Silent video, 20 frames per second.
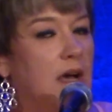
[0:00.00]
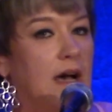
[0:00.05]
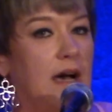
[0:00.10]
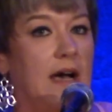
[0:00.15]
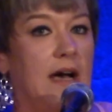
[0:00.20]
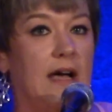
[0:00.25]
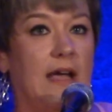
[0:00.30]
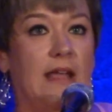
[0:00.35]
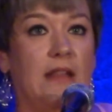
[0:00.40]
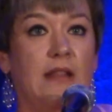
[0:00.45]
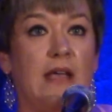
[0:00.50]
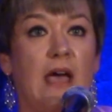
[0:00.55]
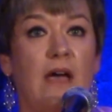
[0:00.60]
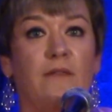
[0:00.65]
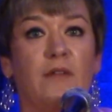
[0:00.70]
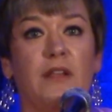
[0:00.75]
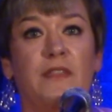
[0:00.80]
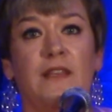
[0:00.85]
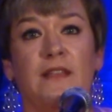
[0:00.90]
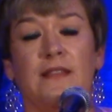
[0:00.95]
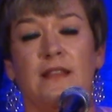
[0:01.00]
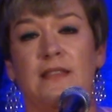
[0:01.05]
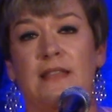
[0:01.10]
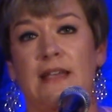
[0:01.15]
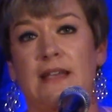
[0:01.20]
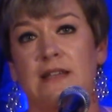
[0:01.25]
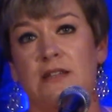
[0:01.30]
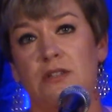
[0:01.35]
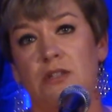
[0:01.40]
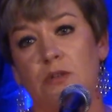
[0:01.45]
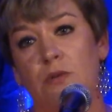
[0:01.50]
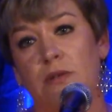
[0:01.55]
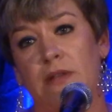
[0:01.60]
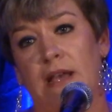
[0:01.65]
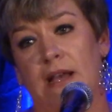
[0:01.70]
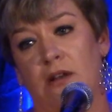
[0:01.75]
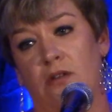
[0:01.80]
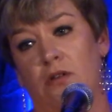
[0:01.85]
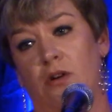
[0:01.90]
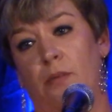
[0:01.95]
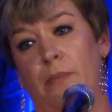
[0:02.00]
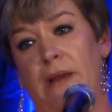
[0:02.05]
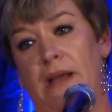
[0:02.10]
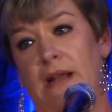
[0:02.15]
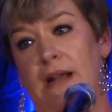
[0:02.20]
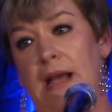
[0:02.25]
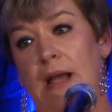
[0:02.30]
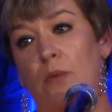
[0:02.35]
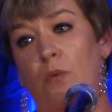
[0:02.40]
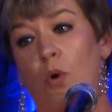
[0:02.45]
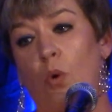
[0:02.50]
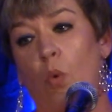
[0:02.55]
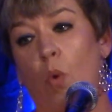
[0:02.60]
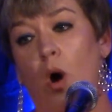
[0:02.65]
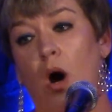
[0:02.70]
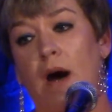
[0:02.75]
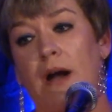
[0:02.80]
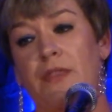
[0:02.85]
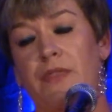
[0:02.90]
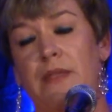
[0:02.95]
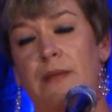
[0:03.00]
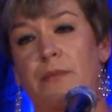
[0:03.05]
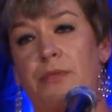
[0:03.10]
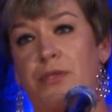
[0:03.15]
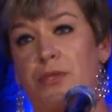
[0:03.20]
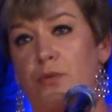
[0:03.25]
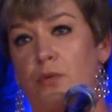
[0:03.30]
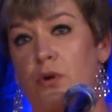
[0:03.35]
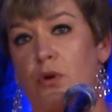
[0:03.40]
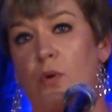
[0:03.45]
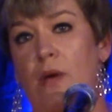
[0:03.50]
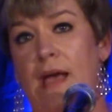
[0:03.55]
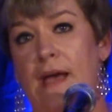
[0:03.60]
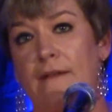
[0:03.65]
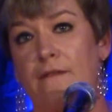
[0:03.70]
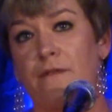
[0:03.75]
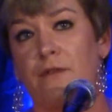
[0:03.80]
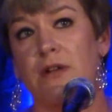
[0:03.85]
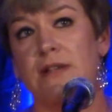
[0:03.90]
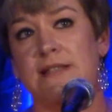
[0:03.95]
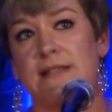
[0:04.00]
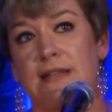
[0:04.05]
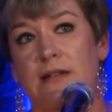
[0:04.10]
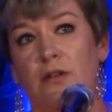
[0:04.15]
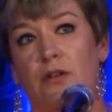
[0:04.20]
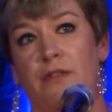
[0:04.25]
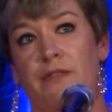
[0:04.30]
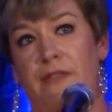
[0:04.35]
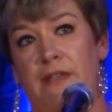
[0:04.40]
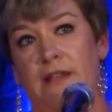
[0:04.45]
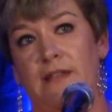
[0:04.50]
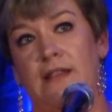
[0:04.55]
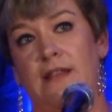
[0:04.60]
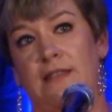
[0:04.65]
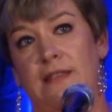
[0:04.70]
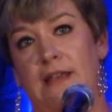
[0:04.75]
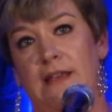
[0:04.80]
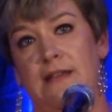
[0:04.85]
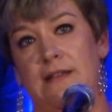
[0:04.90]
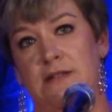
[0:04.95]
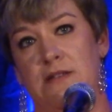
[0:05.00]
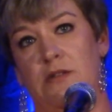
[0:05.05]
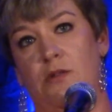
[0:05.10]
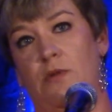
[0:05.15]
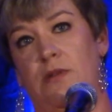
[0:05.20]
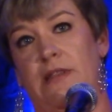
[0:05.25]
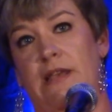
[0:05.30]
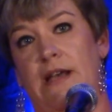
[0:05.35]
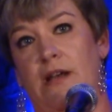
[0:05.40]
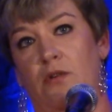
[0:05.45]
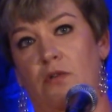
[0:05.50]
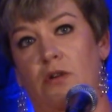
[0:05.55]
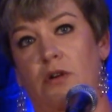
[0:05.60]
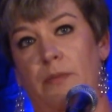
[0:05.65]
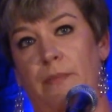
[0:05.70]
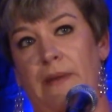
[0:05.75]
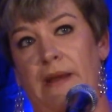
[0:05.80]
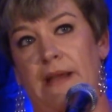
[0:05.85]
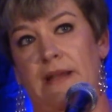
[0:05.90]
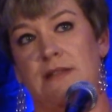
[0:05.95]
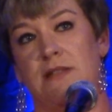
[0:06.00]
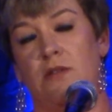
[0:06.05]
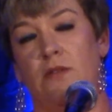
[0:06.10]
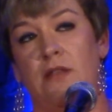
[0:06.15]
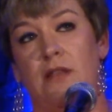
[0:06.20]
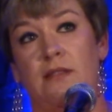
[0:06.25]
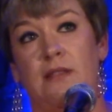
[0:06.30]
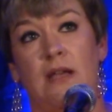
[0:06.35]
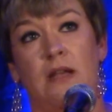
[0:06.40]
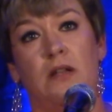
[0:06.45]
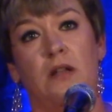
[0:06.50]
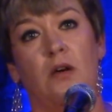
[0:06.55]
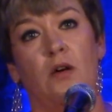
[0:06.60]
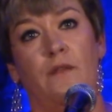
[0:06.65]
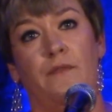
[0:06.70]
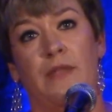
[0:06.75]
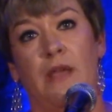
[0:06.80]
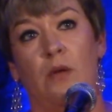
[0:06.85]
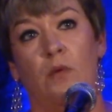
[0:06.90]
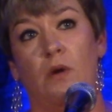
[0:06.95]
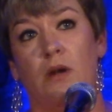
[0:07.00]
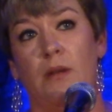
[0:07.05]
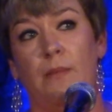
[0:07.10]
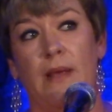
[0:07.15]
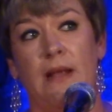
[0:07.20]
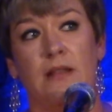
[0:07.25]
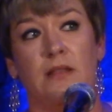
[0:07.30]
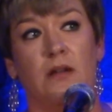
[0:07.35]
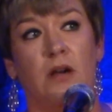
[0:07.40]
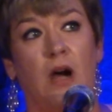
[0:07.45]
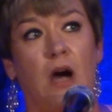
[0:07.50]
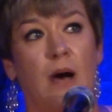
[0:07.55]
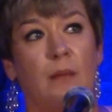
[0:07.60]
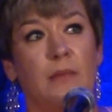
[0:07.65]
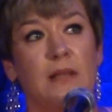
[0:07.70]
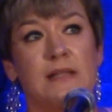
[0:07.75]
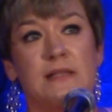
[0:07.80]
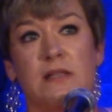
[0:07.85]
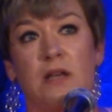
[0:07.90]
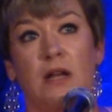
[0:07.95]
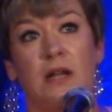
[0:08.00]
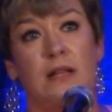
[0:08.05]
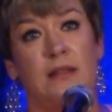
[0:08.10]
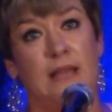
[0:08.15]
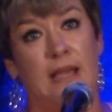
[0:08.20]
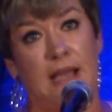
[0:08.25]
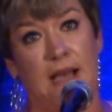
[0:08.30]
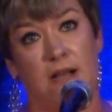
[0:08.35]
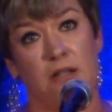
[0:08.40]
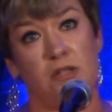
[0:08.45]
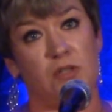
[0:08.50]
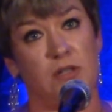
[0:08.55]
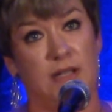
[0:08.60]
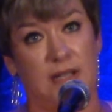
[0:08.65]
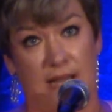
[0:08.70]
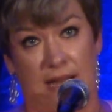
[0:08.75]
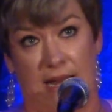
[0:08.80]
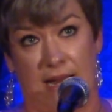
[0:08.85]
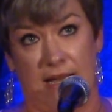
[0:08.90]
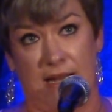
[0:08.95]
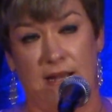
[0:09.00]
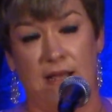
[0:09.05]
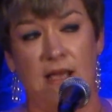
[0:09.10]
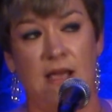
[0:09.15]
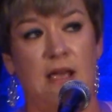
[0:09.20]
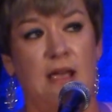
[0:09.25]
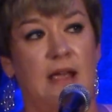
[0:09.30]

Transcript: And everything that they can do with that grill pan. I will walk them through every single thing that they can do with that grill pan, so that they know if they want to make their omelets on it, they actually can.